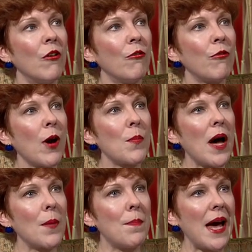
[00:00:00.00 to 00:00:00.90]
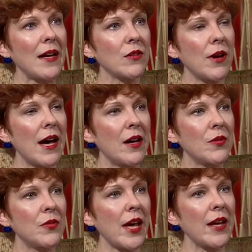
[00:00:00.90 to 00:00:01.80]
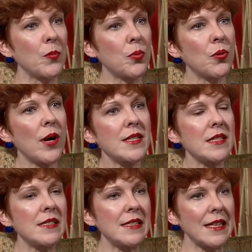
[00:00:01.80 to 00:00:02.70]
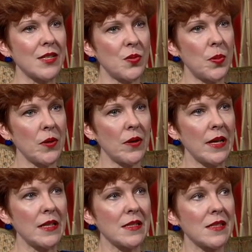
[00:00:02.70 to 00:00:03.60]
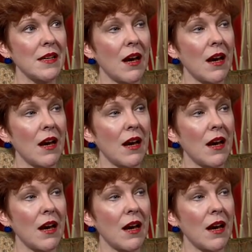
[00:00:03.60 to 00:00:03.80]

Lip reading: from a background and a present experience